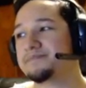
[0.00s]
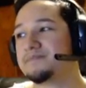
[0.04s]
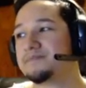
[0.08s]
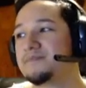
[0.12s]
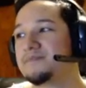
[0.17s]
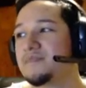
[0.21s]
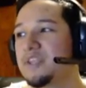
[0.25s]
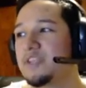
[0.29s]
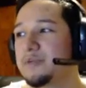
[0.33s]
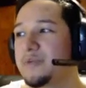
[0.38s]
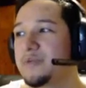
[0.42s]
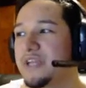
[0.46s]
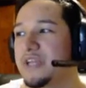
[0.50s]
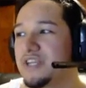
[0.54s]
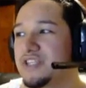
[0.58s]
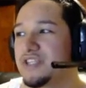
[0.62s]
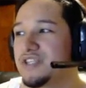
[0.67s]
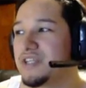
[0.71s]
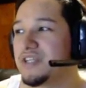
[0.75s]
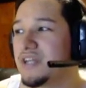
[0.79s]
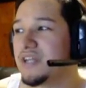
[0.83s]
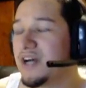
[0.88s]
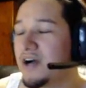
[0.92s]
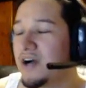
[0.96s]
because
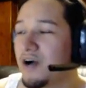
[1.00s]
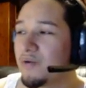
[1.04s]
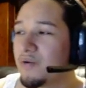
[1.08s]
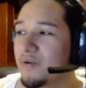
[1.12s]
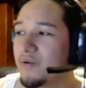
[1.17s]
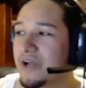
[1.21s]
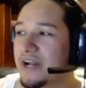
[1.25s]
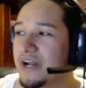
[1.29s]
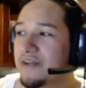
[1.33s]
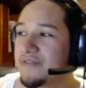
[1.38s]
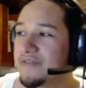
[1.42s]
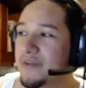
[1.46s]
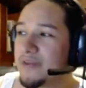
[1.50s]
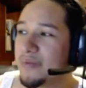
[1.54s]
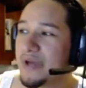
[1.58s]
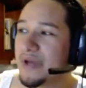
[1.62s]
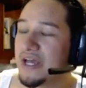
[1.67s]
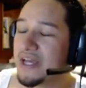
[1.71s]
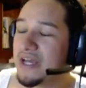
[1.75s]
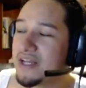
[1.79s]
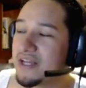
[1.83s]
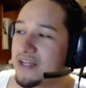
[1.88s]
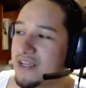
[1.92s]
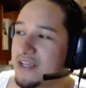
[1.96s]
right off the
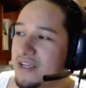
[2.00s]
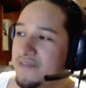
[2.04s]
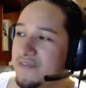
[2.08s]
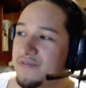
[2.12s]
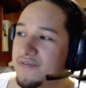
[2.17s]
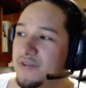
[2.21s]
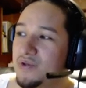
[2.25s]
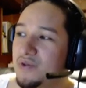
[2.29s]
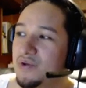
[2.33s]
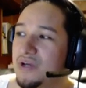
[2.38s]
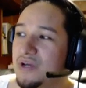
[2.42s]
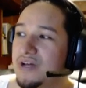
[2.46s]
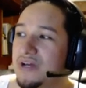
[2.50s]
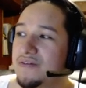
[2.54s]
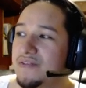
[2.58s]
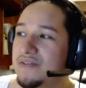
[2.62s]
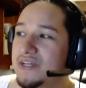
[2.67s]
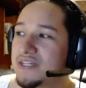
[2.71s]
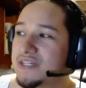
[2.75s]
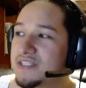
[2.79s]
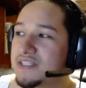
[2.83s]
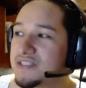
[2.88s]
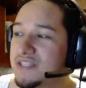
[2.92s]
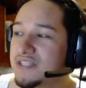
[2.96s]
bat, if you have
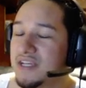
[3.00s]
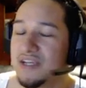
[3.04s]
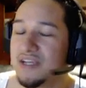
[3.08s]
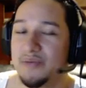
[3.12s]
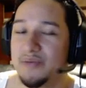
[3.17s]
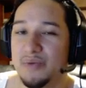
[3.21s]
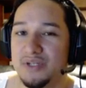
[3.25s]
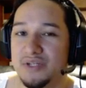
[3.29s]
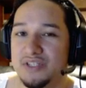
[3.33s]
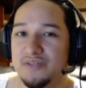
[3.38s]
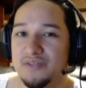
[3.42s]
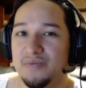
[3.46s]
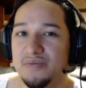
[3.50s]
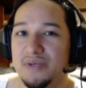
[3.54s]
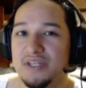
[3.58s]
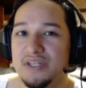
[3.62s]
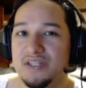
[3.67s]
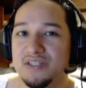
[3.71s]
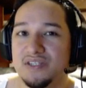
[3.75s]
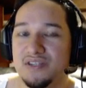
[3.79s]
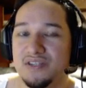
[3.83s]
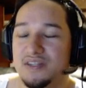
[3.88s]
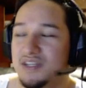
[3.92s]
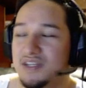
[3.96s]
like say a bunch of
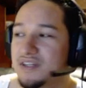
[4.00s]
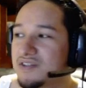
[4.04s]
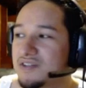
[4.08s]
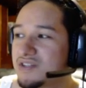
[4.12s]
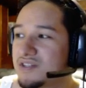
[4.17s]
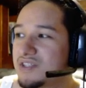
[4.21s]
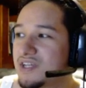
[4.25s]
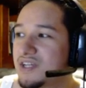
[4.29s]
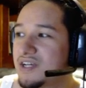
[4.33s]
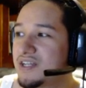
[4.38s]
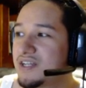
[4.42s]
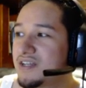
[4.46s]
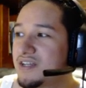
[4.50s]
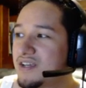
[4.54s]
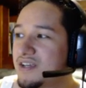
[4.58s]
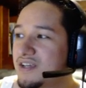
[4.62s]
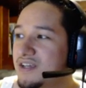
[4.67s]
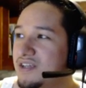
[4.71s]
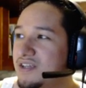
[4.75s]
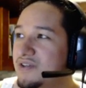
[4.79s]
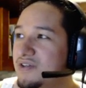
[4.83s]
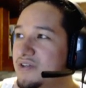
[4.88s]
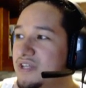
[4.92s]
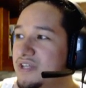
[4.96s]
mages on the other side,
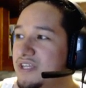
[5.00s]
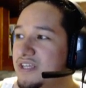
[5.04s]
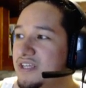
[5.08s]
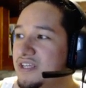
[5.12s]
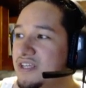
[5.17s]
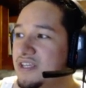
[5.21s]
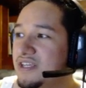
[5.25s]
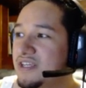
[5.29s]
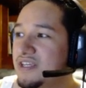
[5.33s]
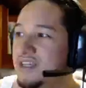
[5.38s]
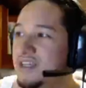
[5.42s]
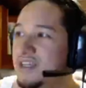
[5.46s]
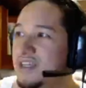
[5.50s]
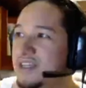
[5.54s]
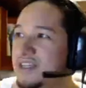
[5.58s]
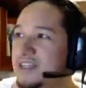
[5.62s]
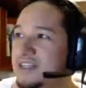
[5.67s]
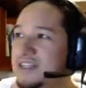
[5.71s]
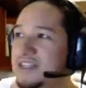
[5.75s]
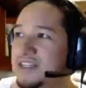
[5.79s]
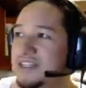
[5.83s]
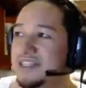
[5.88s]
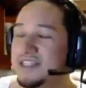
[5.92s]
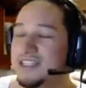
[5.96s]
you can EE and then
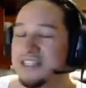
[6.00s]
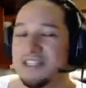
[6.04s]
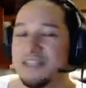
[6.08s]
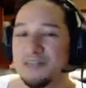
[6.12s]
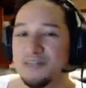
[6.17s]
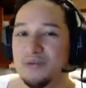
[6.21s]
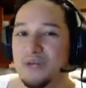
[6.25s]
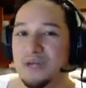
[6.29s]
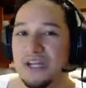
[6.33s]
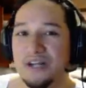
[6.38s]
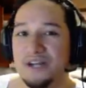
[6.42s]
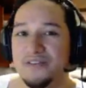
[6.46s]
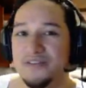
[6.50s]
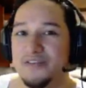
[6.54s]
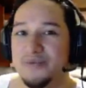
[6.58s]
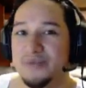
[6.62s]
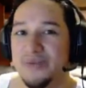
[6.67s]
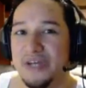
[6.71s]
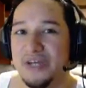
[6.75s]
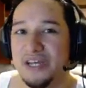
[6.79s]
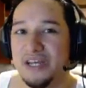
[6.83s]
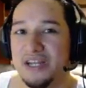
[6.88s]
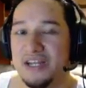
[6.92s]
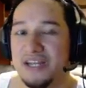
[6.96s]
Dignity right off the
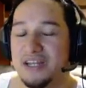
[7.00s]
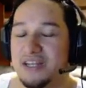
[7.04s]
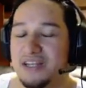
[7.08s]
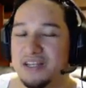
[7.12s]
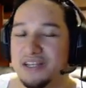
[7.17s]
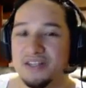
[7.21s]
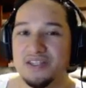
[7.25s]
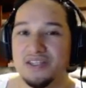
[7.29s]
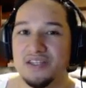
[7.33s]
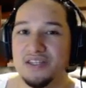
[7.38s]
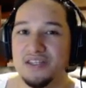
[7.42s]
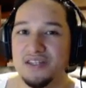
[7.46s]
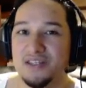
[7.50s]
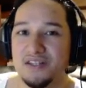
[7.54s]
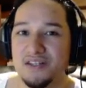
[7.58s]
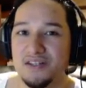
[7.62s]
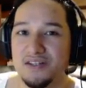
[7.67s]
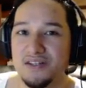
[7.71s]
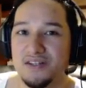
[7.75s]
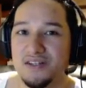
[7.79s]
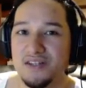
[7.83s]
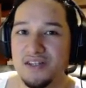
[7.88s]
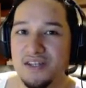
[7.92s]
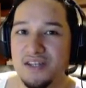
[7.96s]
bat, and it'll heal
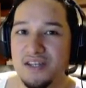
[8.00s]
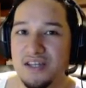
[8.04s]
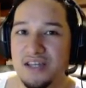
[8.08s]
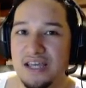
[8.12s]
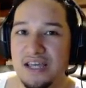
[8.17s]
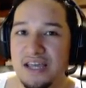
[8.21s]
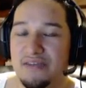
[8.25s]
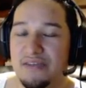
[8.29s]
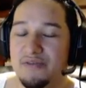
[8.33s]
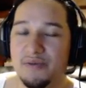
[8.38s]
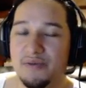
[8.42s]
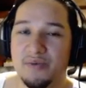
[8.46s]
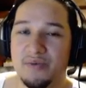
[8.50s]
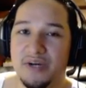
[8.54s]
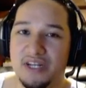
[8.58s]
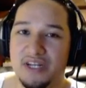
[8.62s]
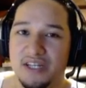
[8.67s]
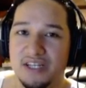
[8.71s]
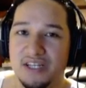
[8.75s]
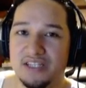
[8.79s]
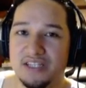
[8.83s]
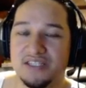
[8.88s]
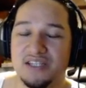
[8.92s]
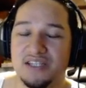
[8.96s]
everybody
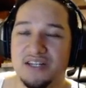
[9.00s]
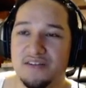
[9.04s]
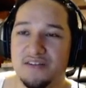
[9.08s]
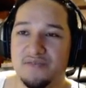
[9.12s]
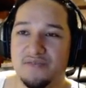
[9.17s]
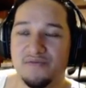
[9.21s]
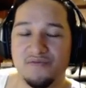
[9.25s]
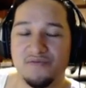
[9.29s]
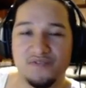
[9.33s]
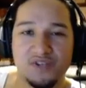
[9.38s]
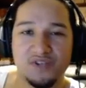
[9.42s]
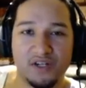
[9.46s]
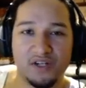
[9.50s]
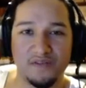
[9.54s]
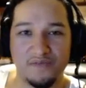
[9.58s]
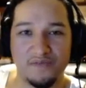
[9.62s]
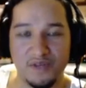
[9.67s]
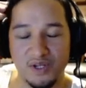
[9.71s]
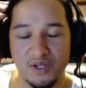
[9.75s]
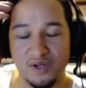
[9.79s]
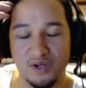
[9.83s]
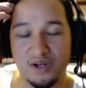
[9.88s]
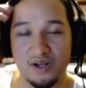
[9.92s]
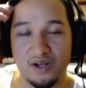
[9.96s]
instead of trying to
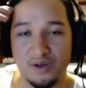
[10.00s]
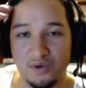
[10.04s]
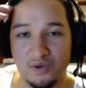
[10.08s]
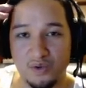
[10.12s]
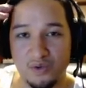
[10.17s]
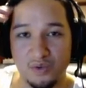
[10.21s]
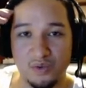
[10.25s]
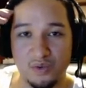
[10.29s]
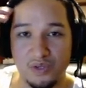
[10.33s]
figure out who they're